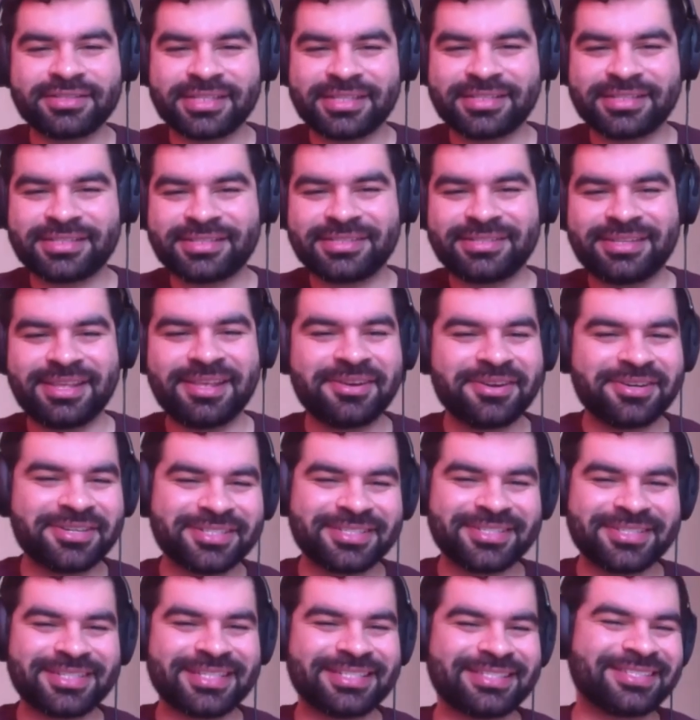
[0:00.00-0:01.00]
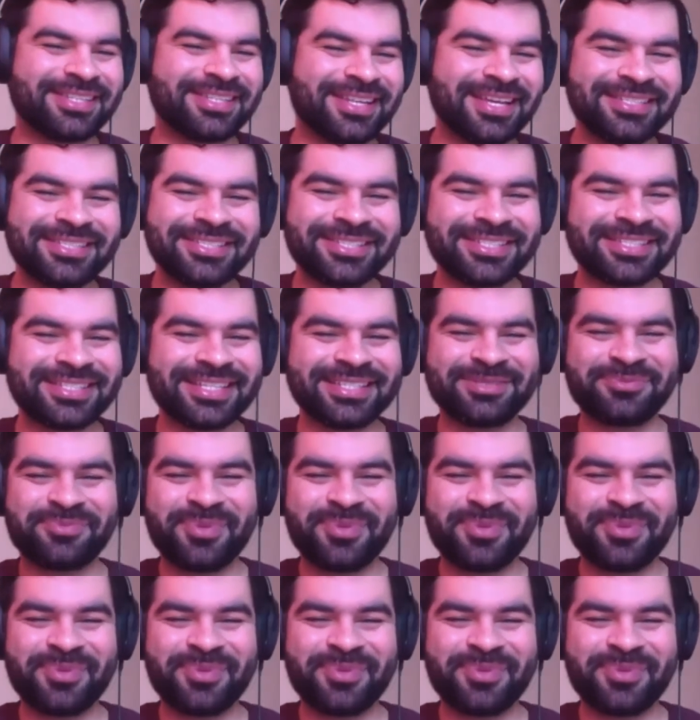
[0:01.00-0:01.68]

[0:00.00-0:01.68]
it's dinners, it's lunches, it's